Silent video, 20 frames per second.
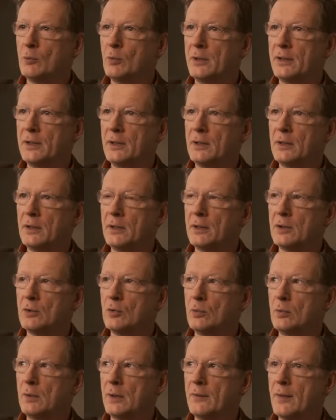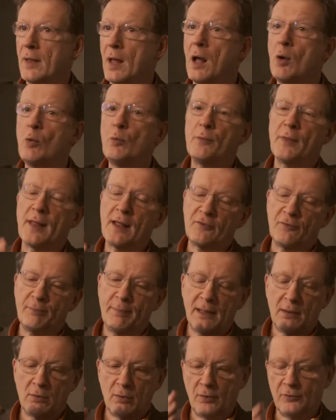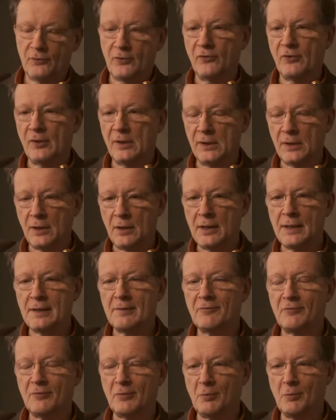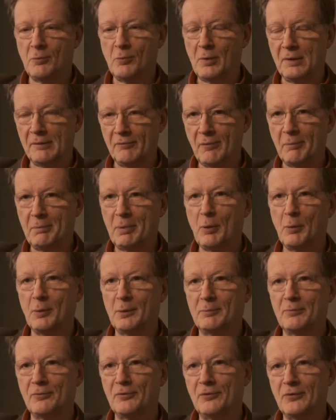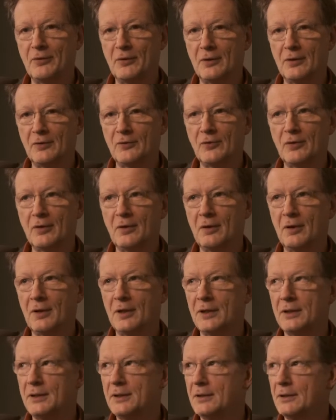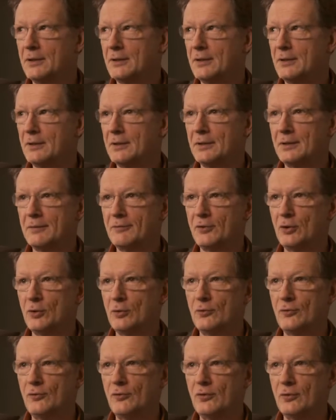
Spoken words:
Why did I call it that? Oh, but that's because it's a line from one of the poems that I have used